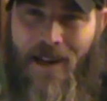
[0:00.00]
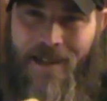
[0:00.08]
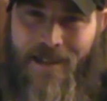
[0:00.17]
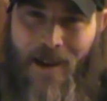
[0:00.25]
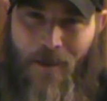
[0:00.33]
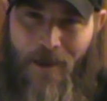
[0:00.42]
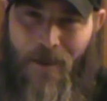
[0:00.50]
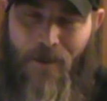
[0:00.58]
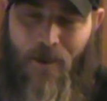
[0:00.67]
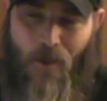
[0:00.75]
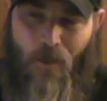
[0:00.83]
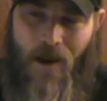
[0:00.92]
gets down here
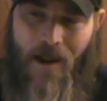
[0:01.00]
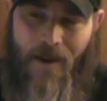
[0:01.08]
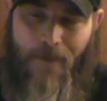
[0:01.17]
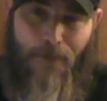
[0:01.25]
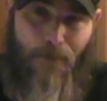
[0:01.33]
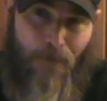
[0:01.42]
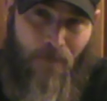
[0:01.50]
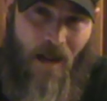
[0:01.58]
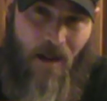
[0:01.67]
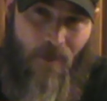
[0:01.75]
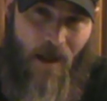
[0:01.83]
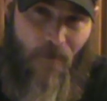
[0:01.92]
into the red,
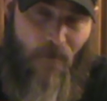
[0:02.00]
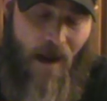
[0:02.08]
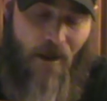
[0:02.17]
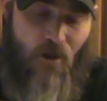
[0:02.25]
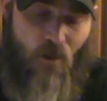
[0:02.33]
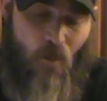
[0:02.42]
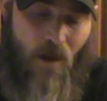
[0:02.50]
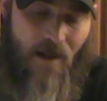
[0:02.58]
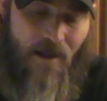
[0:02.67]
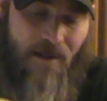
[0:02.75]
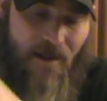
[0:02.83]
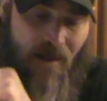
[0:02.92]
that faction
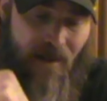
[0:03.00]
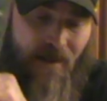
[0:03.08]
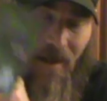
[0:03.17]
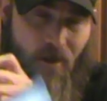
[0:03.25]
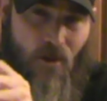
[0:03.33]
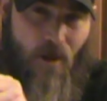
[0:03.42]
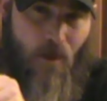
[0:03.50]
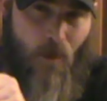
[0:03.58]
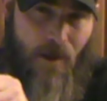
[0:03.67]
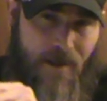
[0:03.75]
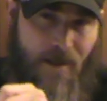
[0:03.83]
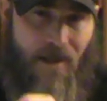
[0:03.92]
wins and essentially
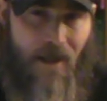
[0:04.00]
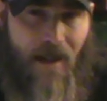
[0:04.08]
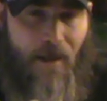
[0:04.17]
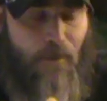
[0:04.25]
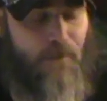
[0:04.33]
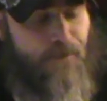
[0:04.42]
wins the game.